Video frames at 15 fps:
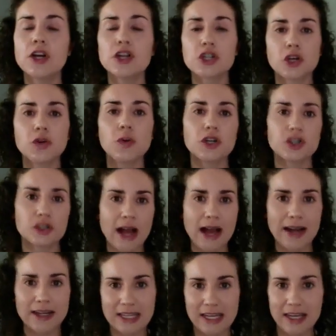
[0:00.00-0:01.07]
to
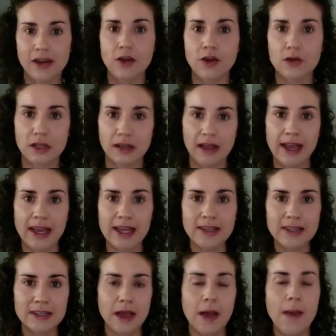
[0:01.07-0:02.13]
attract in those
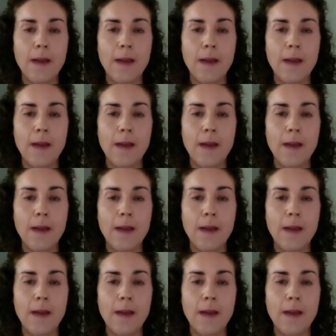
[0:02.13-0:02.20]
clients.